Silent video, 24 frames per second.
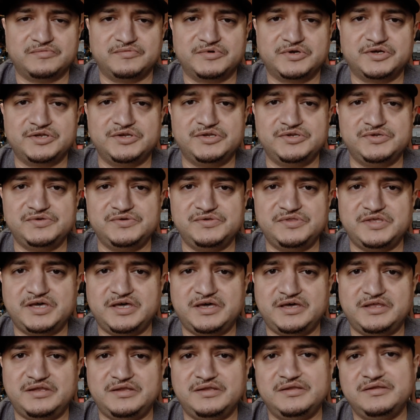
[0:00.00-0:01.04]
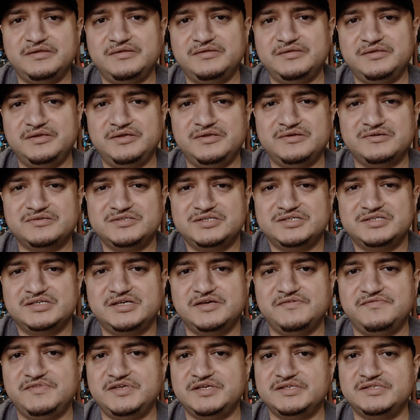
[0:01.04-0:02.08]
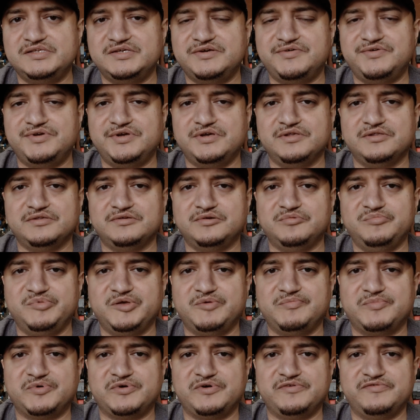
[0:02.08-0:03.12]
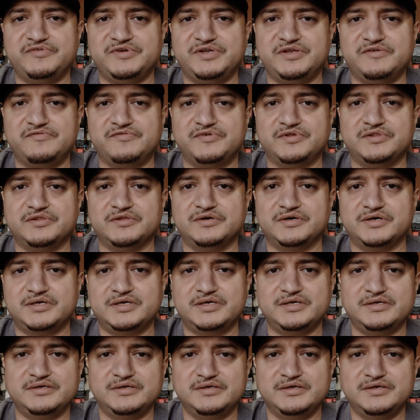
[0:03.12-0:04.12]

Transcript: We're gonna do that and, you know, just give the interior a little bit more of a different look.